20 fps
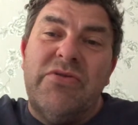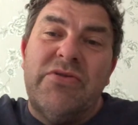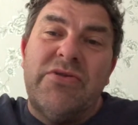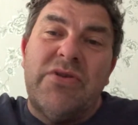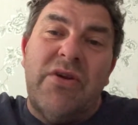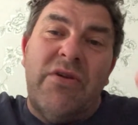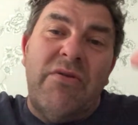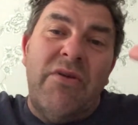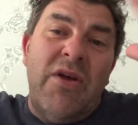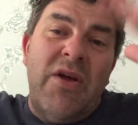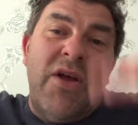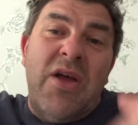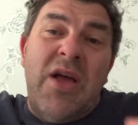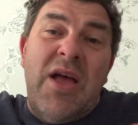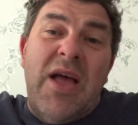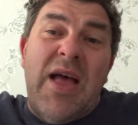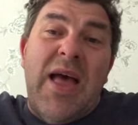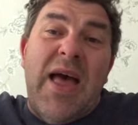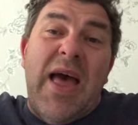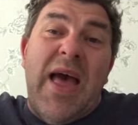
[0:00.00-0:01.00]
so
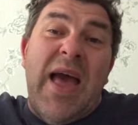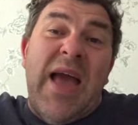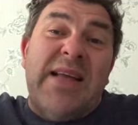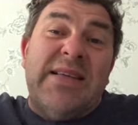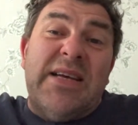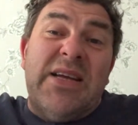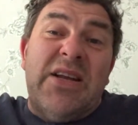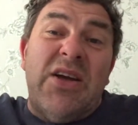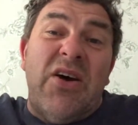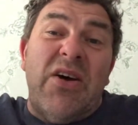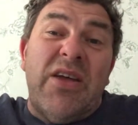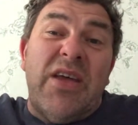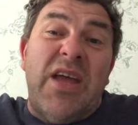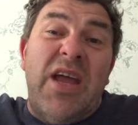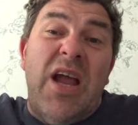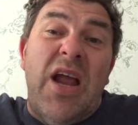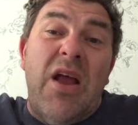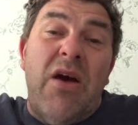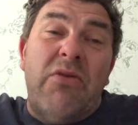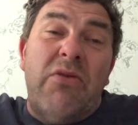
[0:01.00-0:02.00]
89
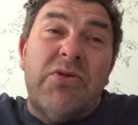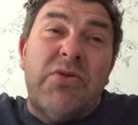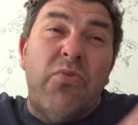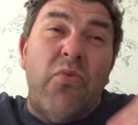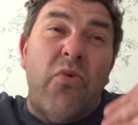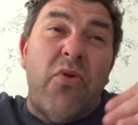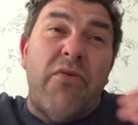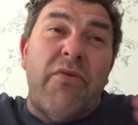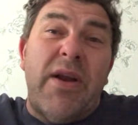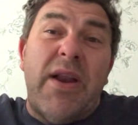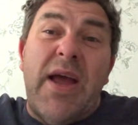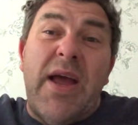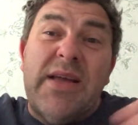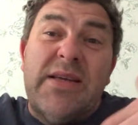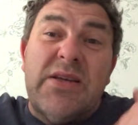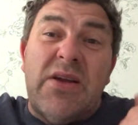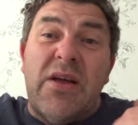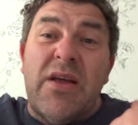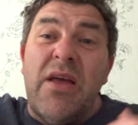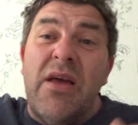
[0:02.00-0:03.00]
kilos and walking around at
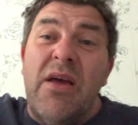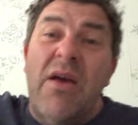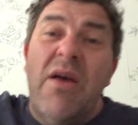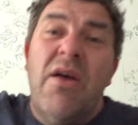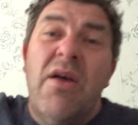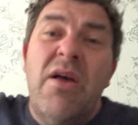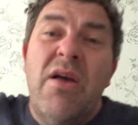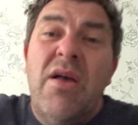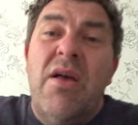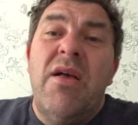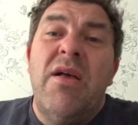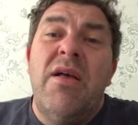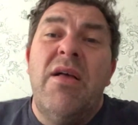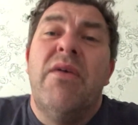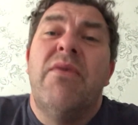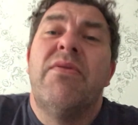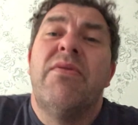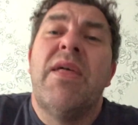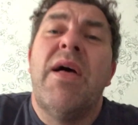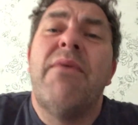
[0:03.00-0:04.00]
89.
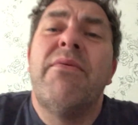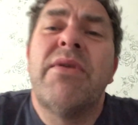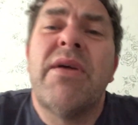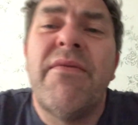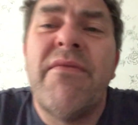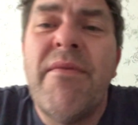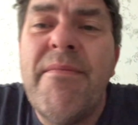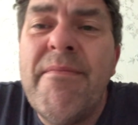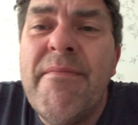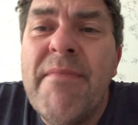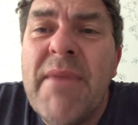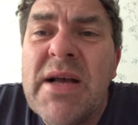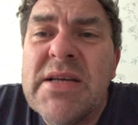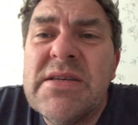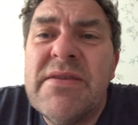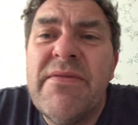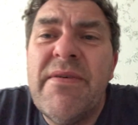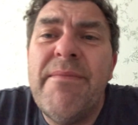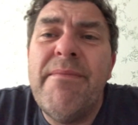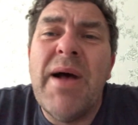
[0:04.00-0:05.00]
That would have a
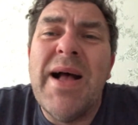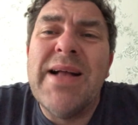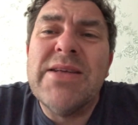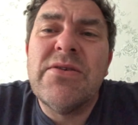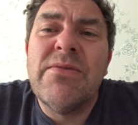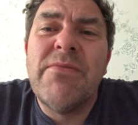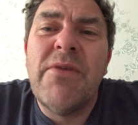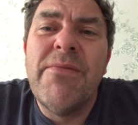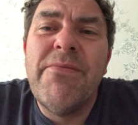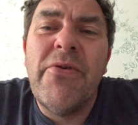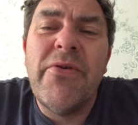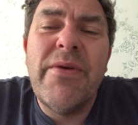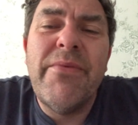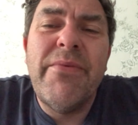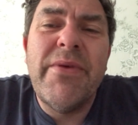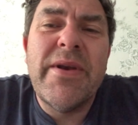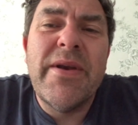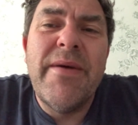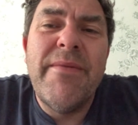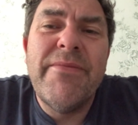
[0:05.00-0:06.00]
massive impact on my body,
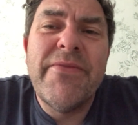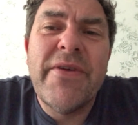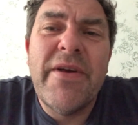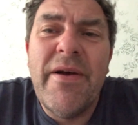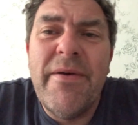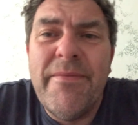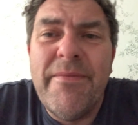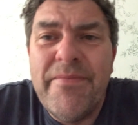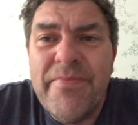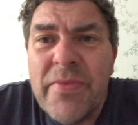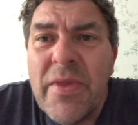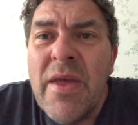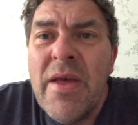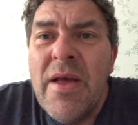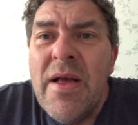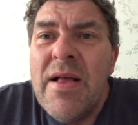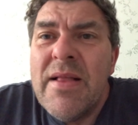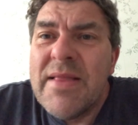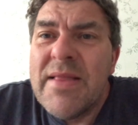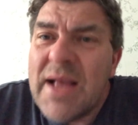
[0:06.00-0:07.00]
wouldn't it? So
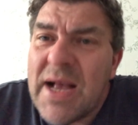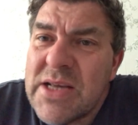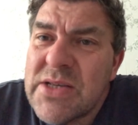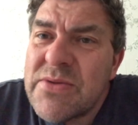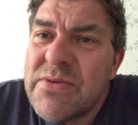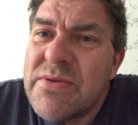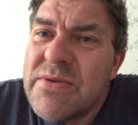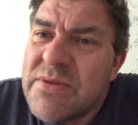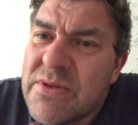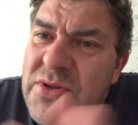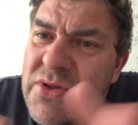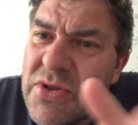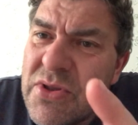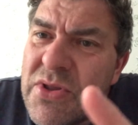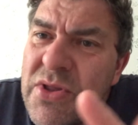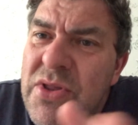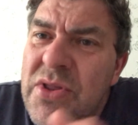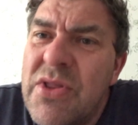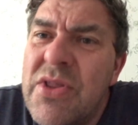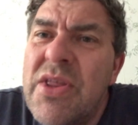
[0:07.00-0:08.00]
that's
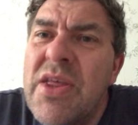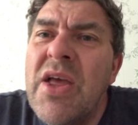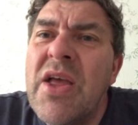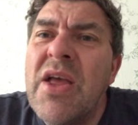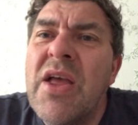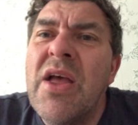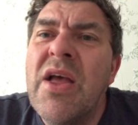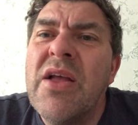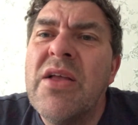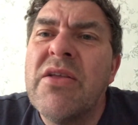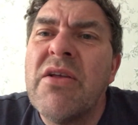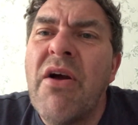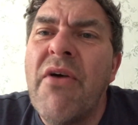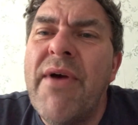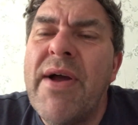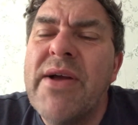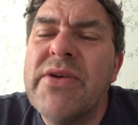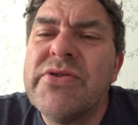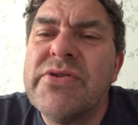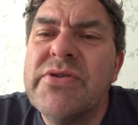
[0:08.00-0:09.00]
the
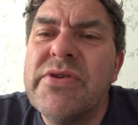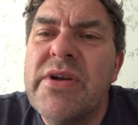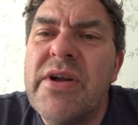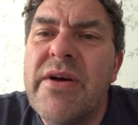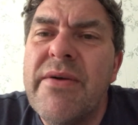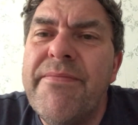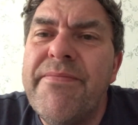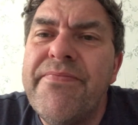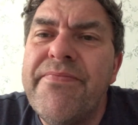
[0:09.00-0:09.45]
direction, you know?